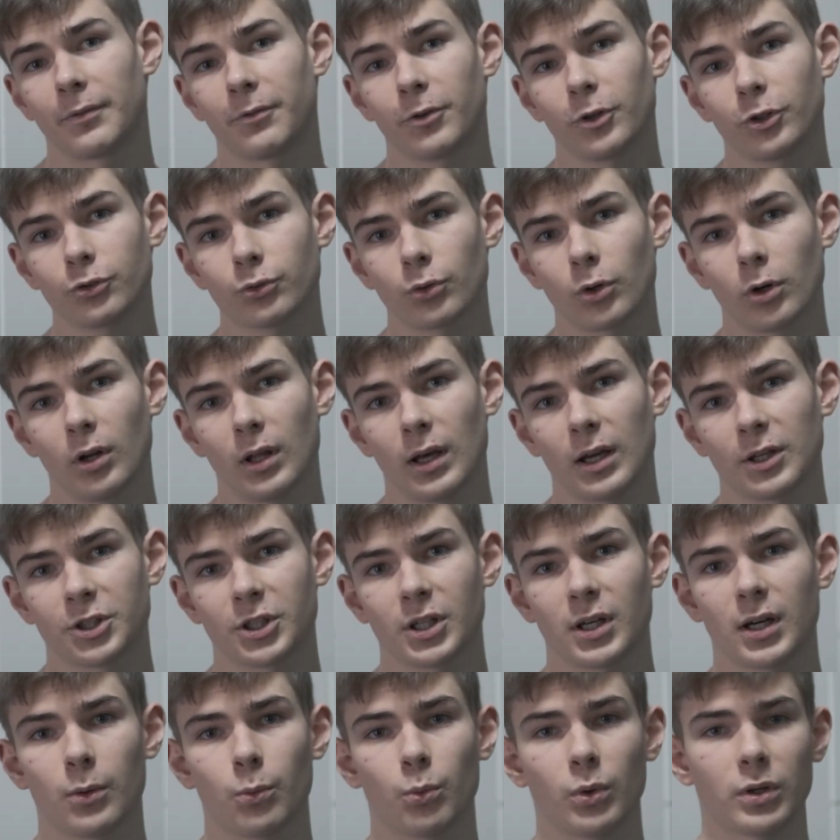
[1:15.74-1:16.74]
the first roll I
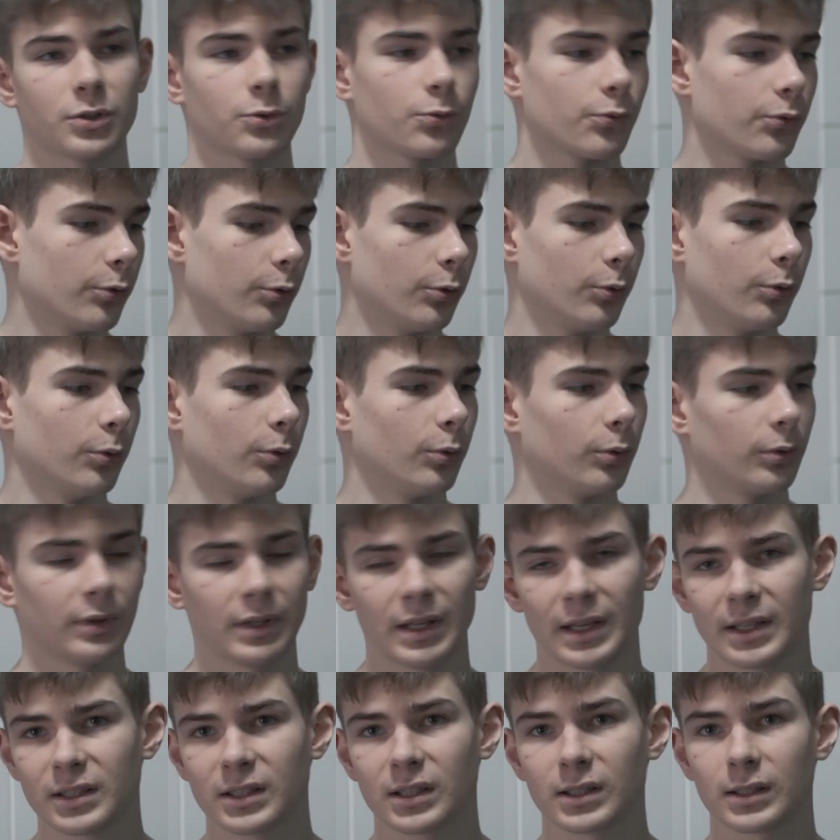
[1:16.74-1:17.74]
shot was through
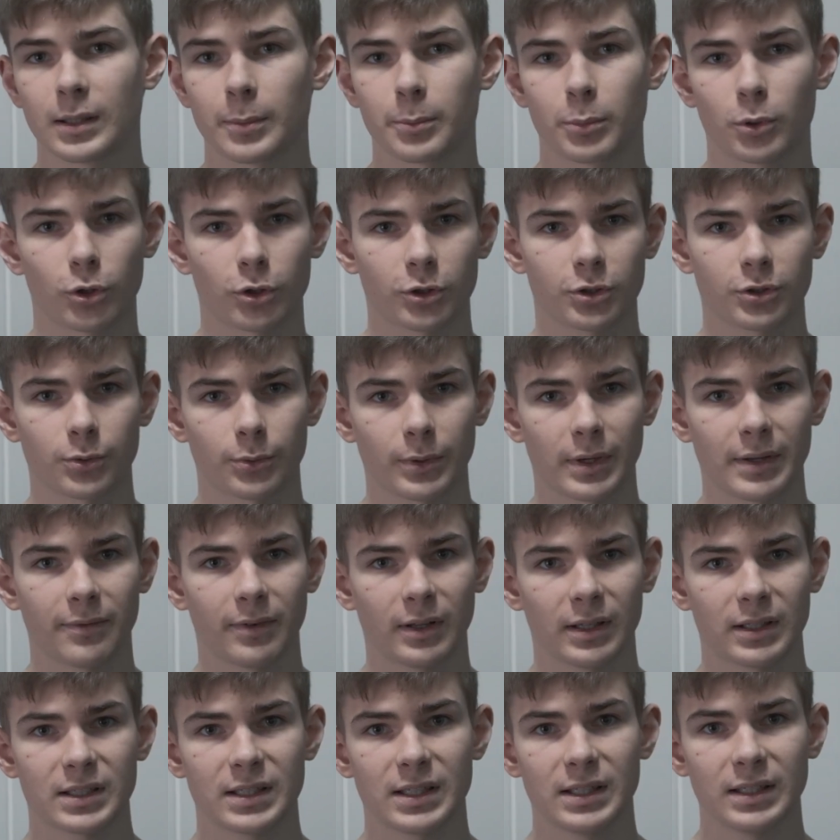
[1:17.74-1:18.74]
this, the Porst
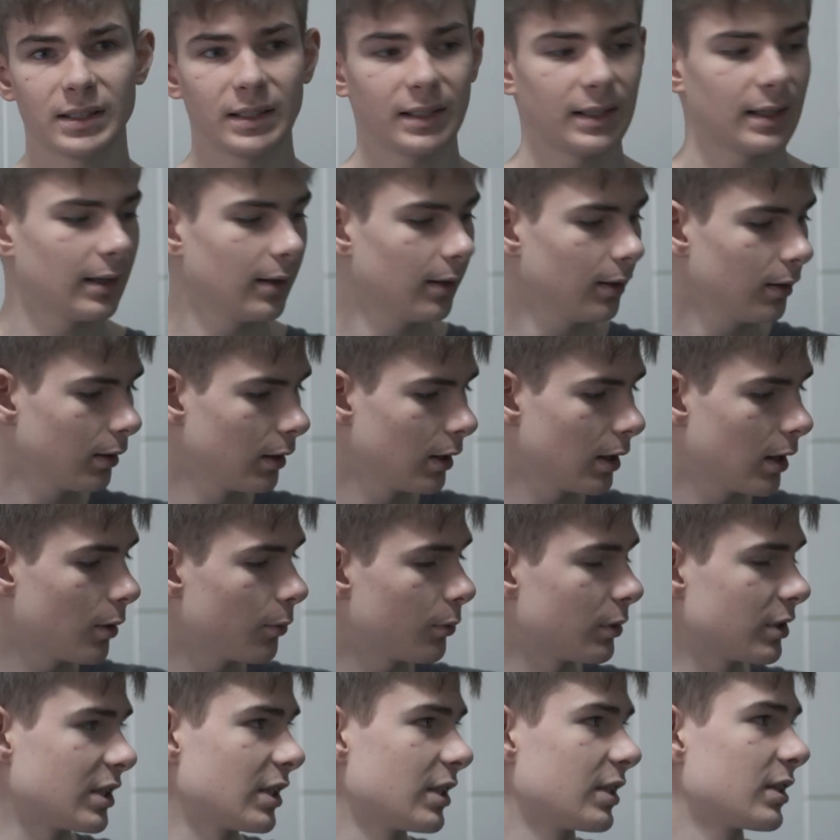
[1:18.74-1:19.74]
Reflex CTL,
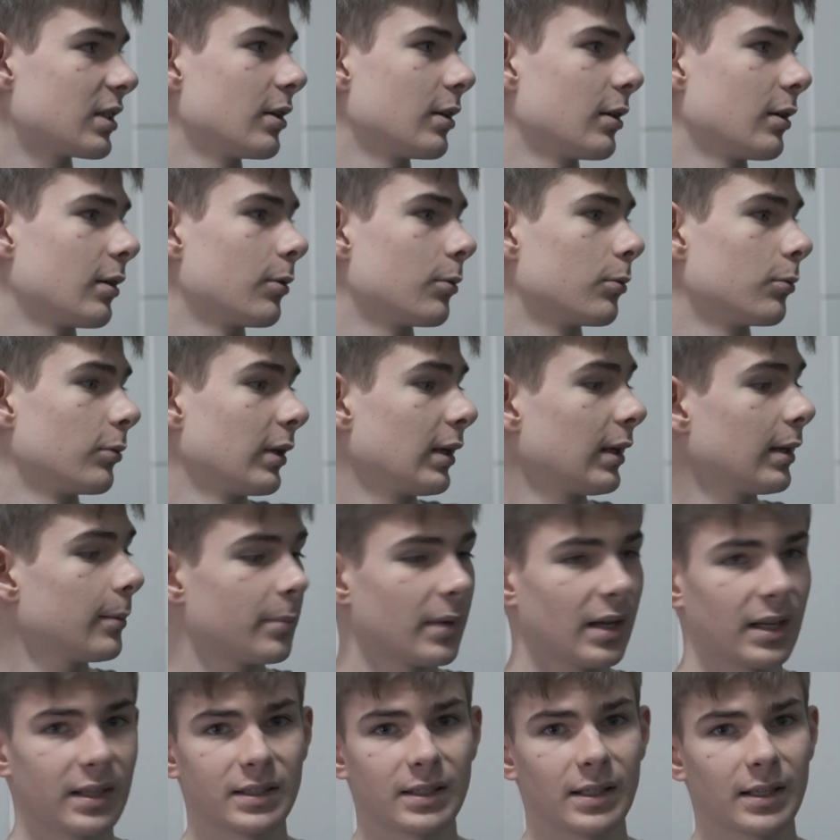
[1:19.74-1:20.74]
which is a really
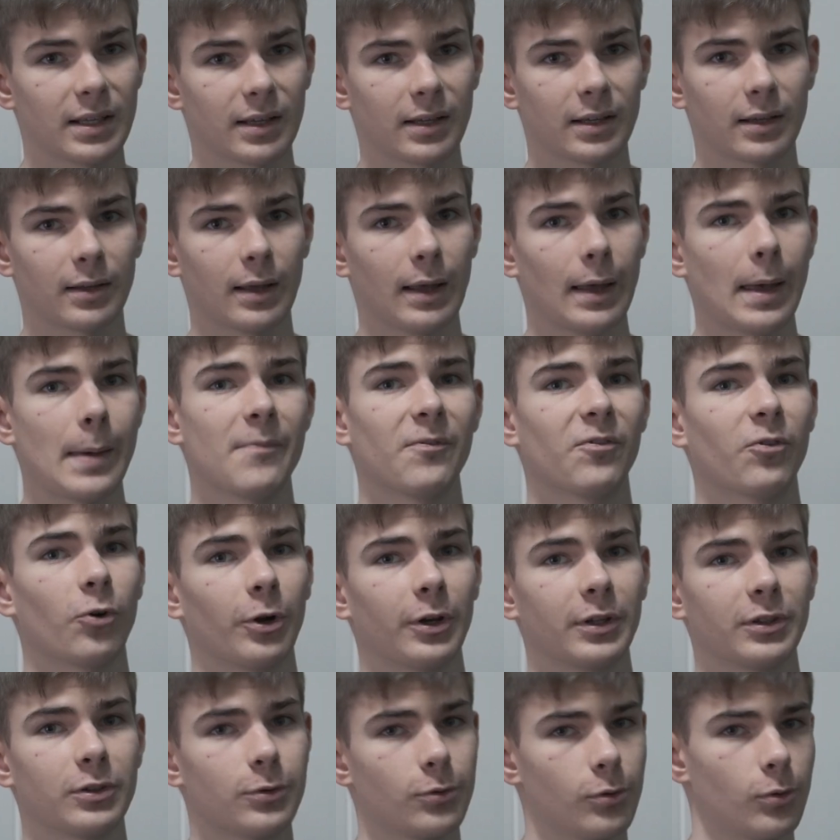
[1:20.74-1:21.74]
basic
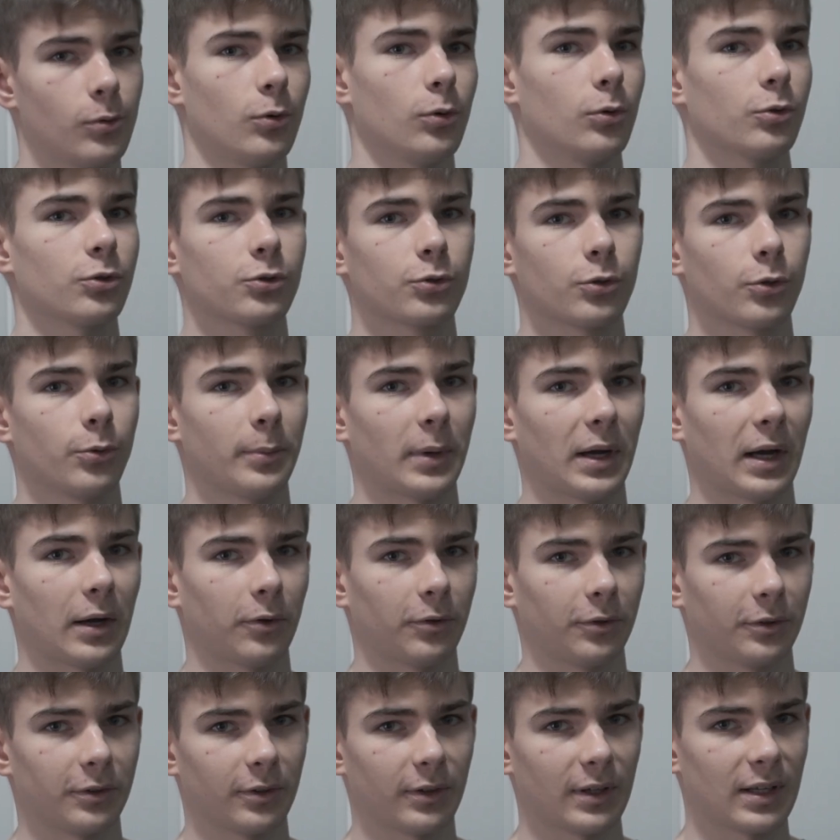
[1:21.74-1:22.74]
M42 screw
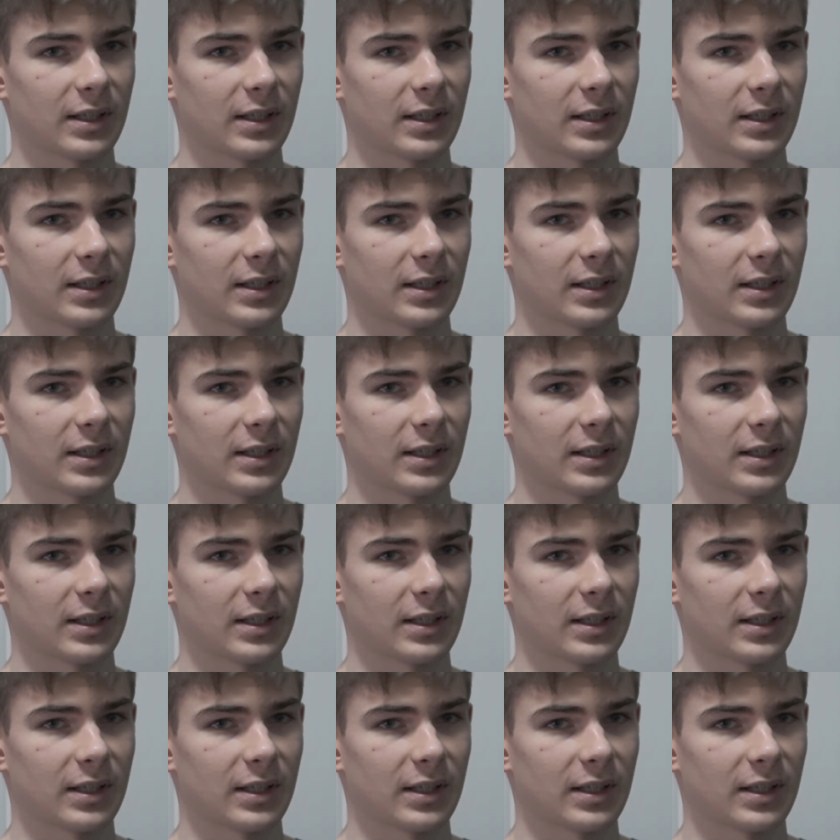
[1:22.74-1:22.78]
mount